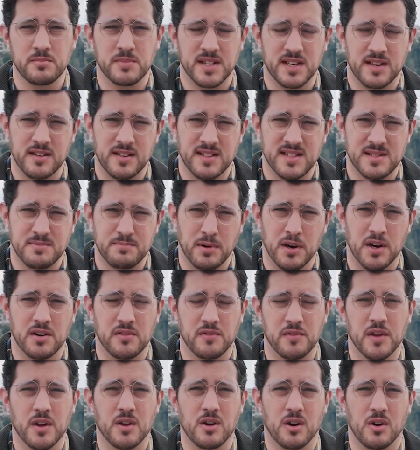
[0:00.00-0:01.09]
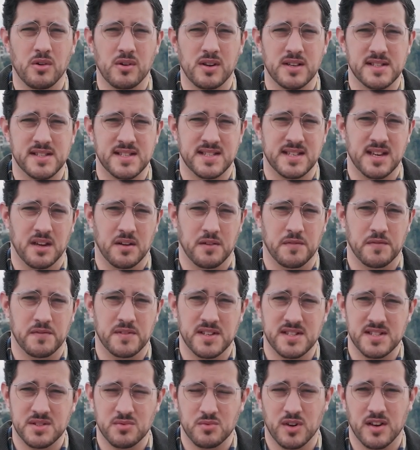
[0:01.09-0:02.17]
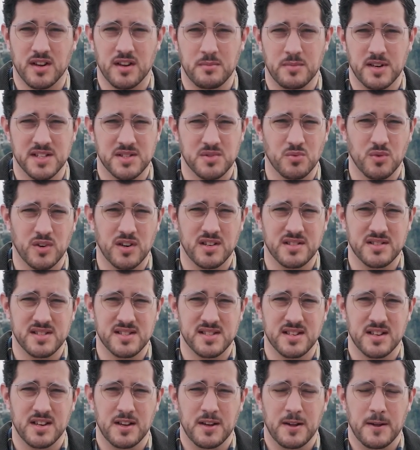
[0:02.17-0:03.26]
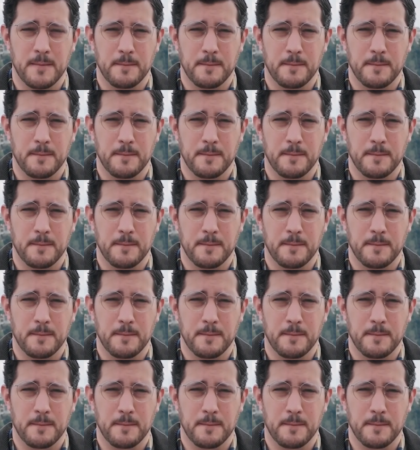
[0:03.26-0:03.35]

but it's part of the goal itself. This is what Hamas wants.